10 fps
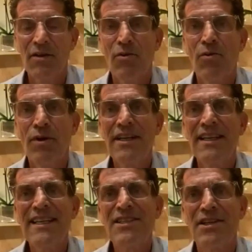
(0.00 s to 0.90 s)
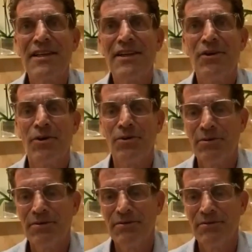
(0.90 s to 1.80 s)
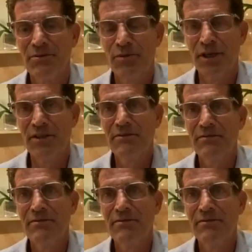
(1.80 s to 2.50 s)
What is a hero? Well,